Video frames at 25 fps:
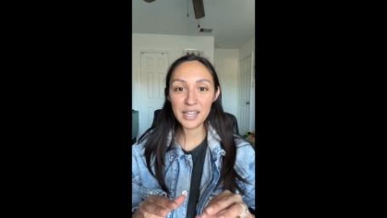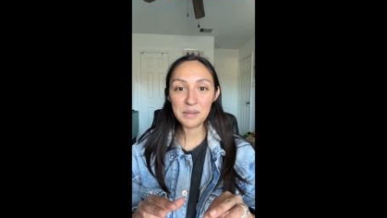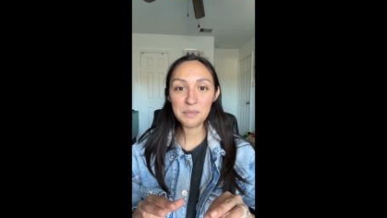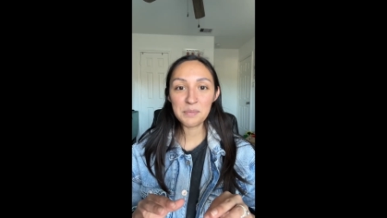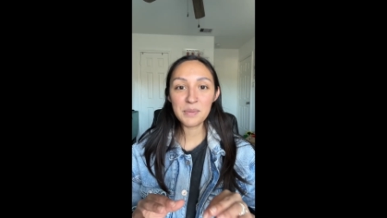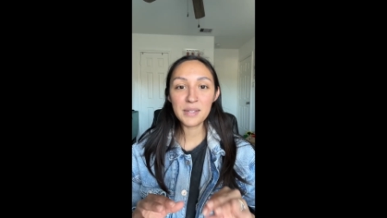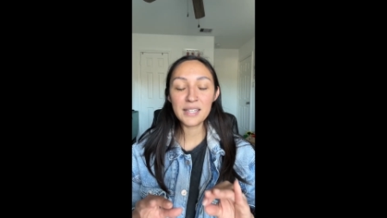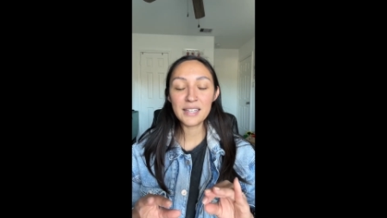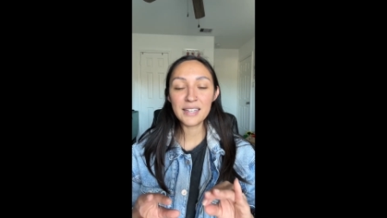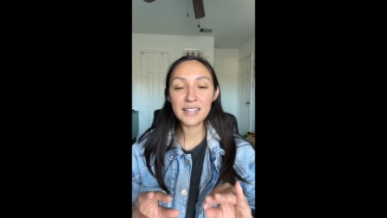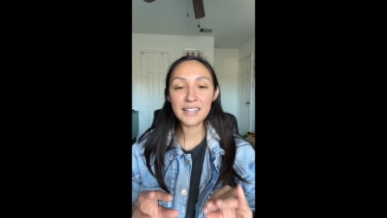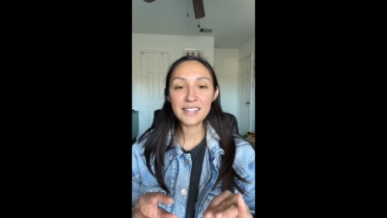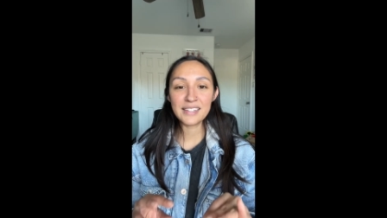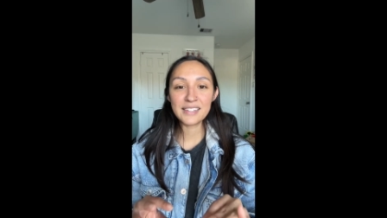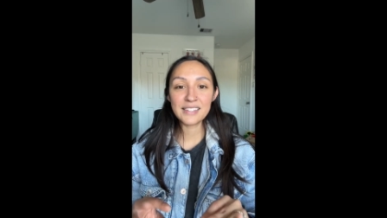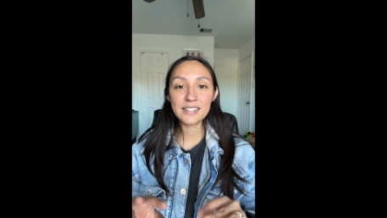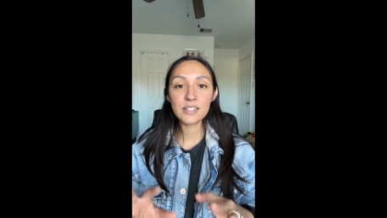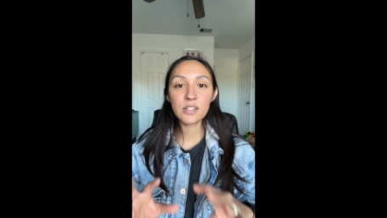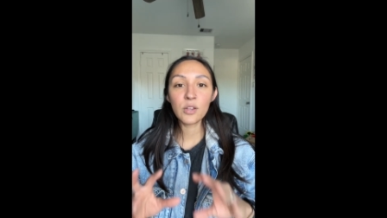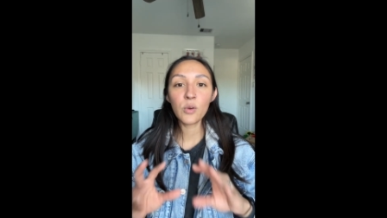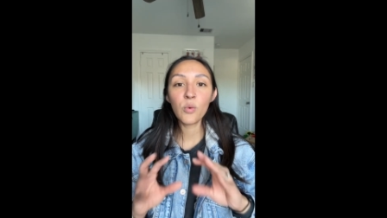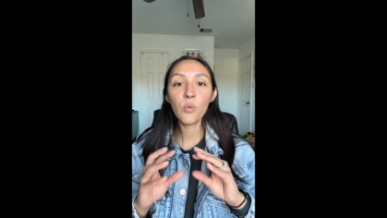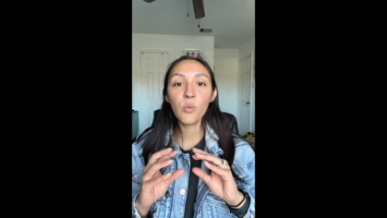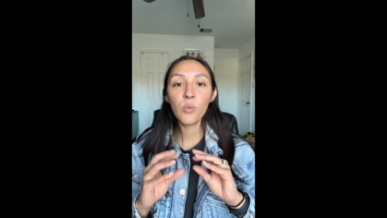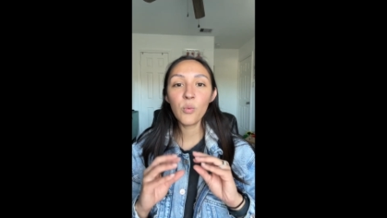because
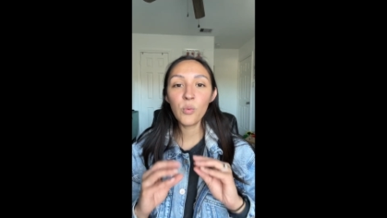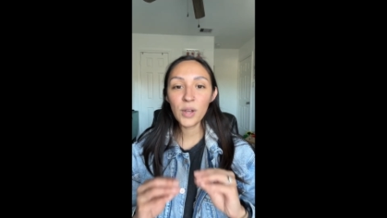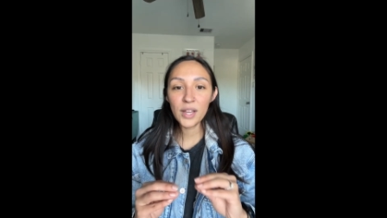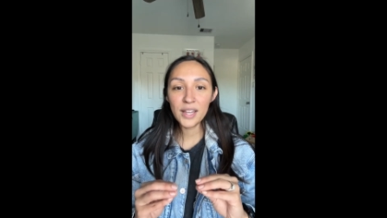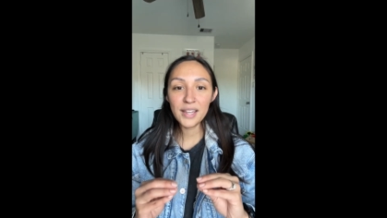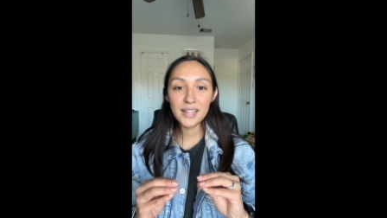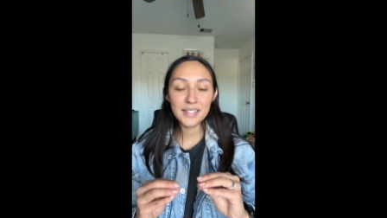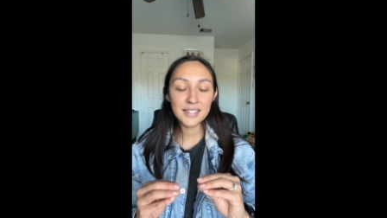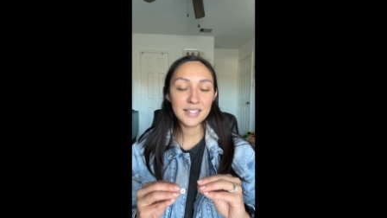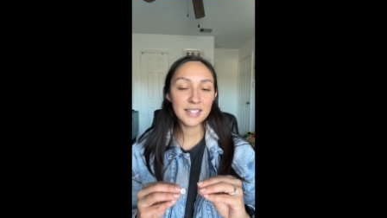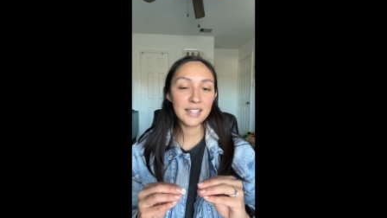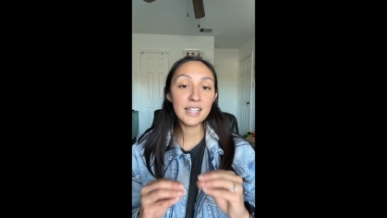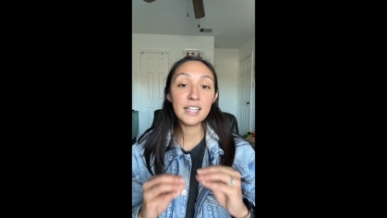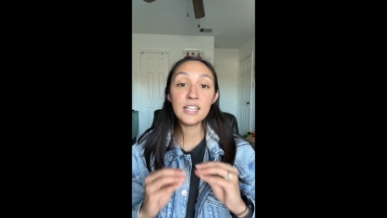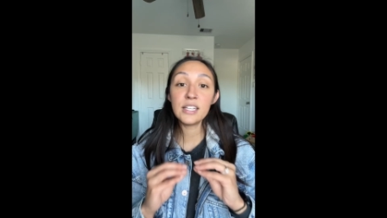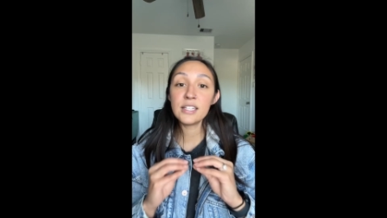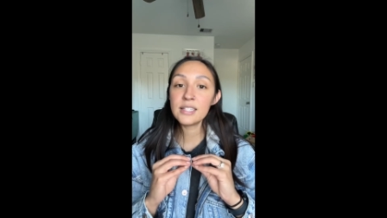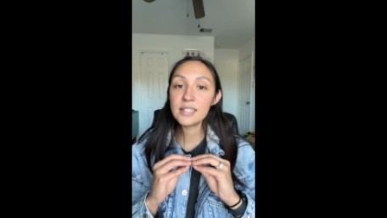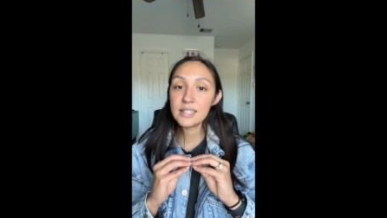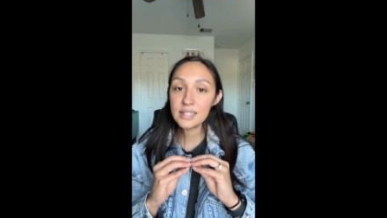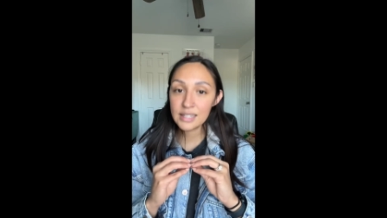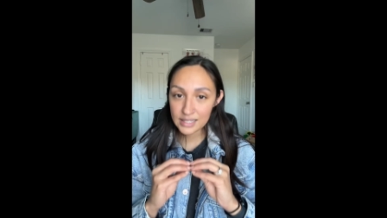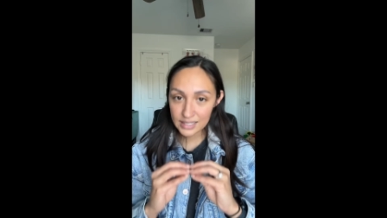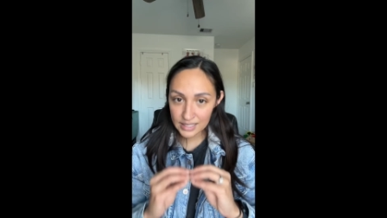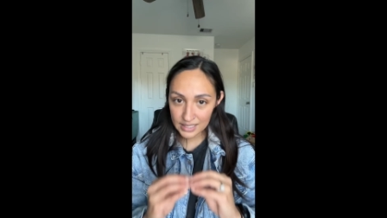weight
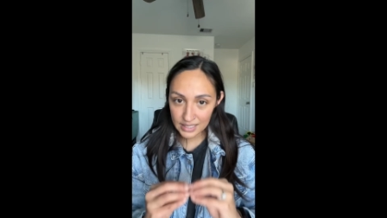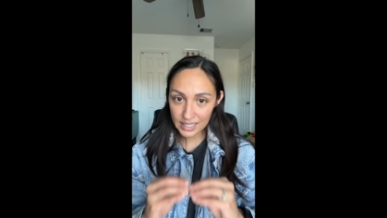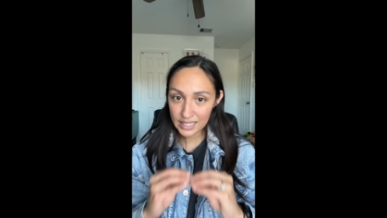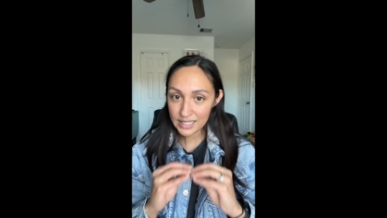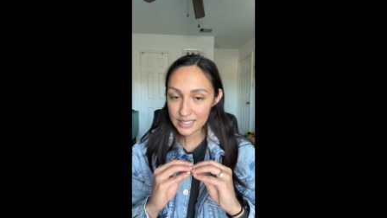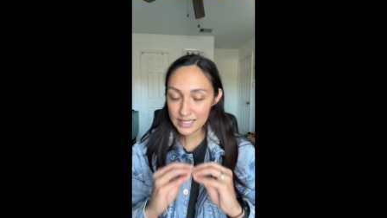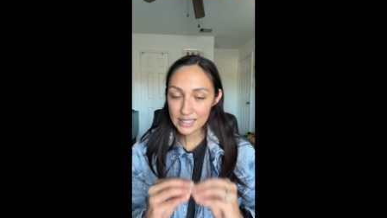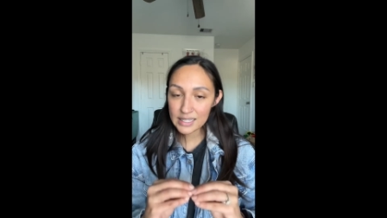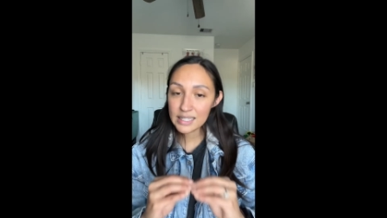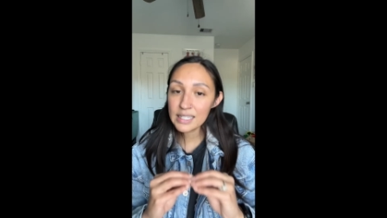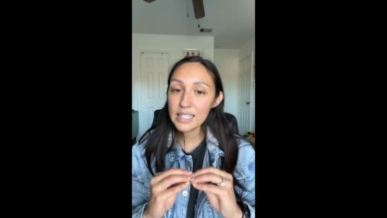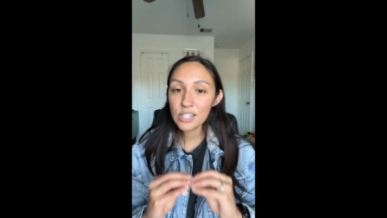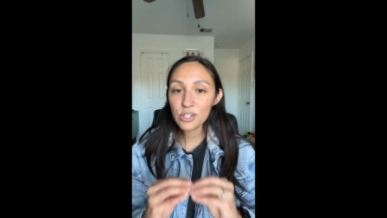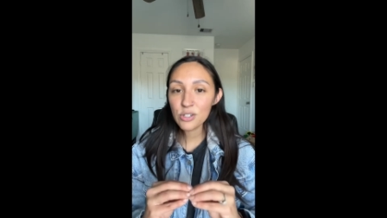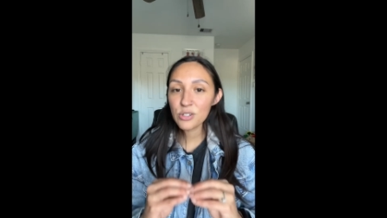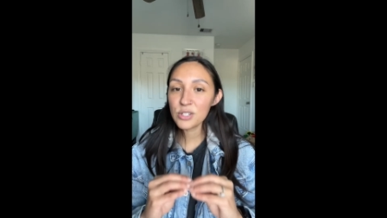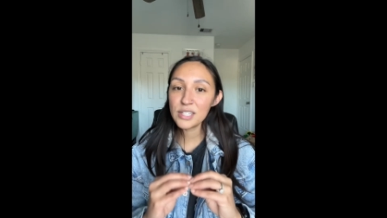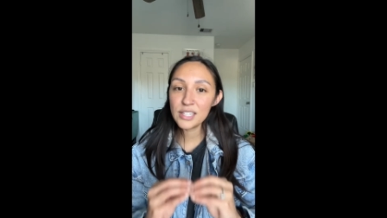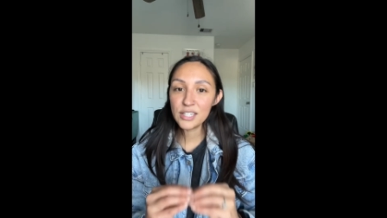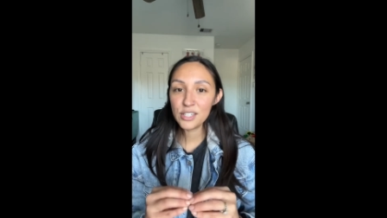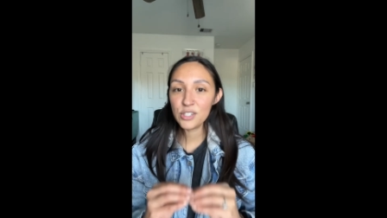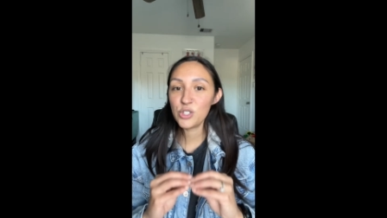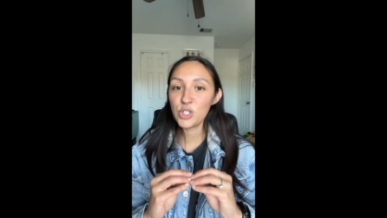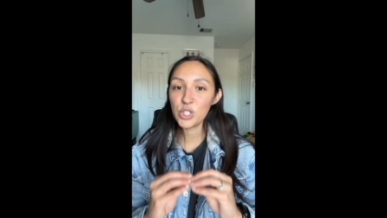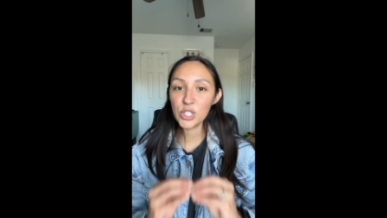is
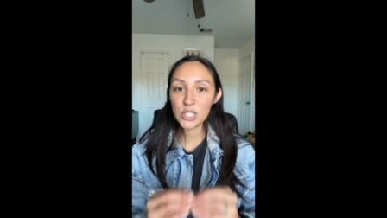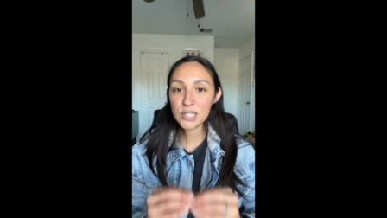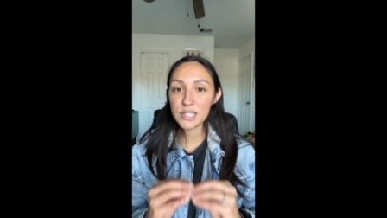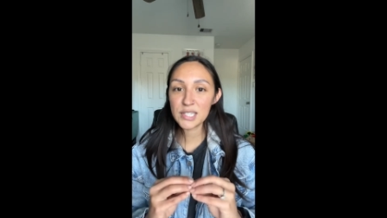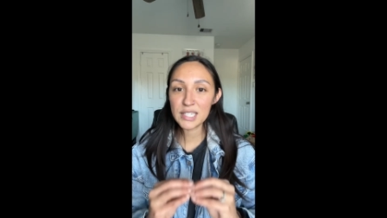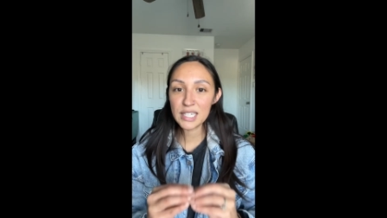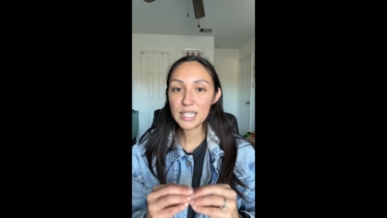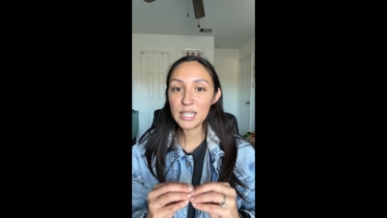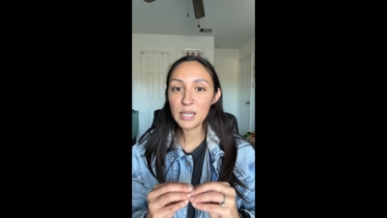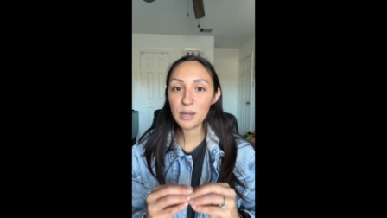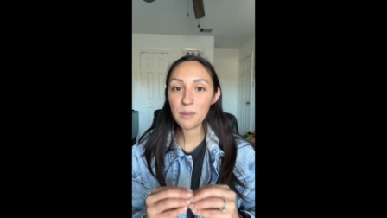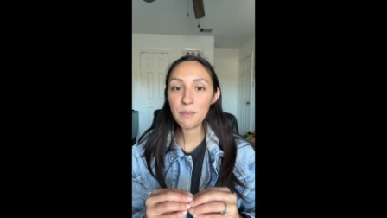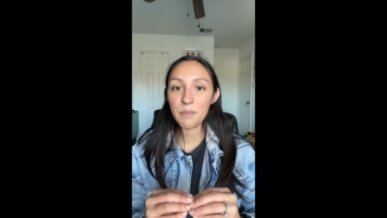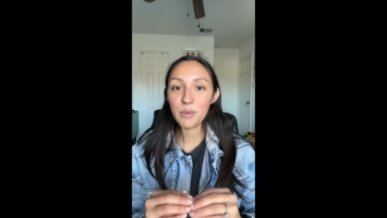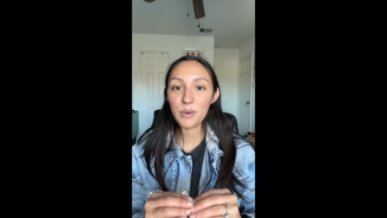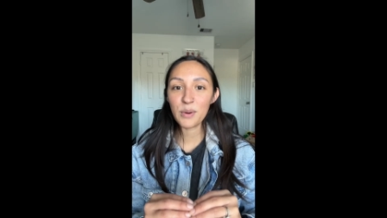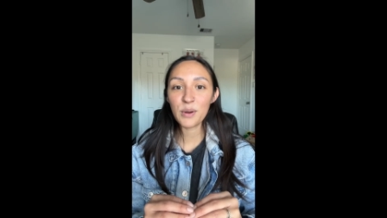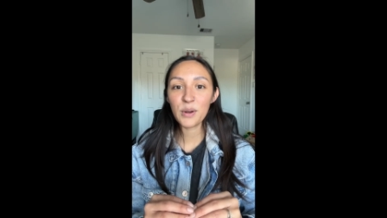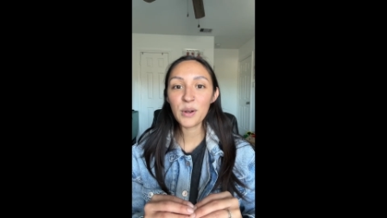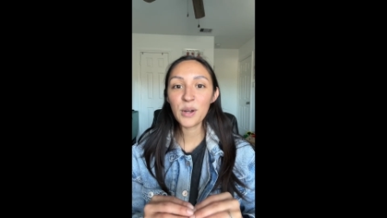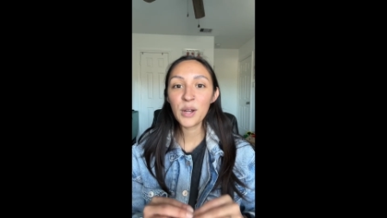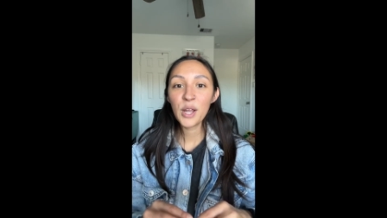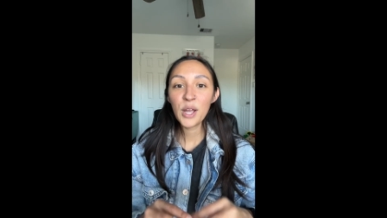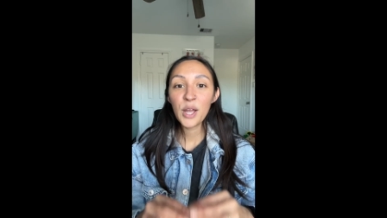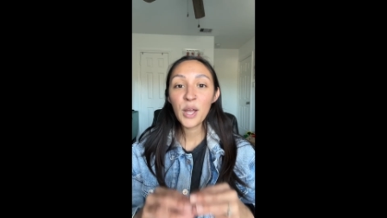literally just a number.